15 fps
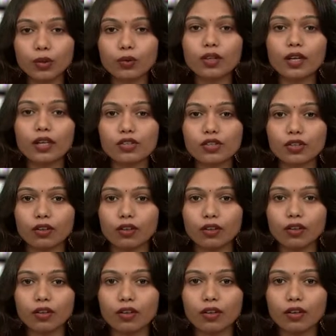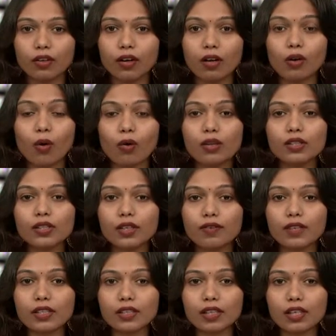new danger. Local T
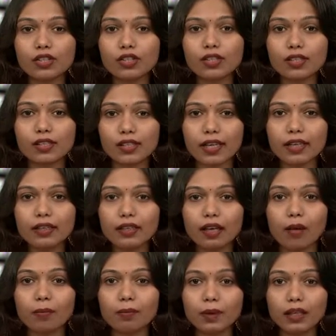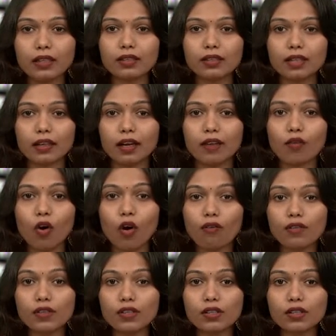V stations said companies that have
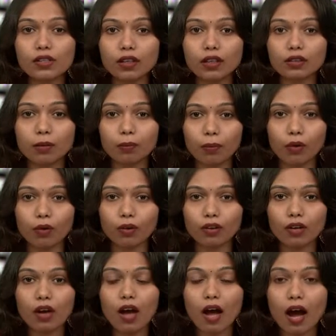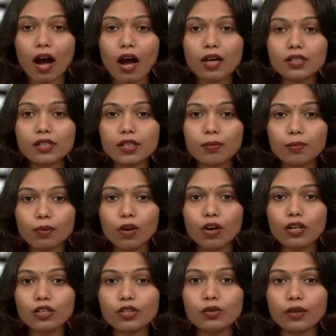offices near the port asked
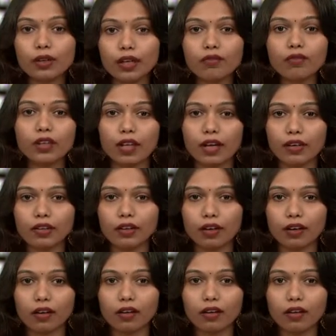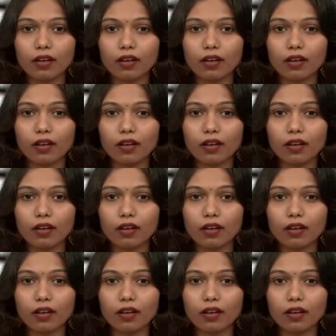employees to leave the area.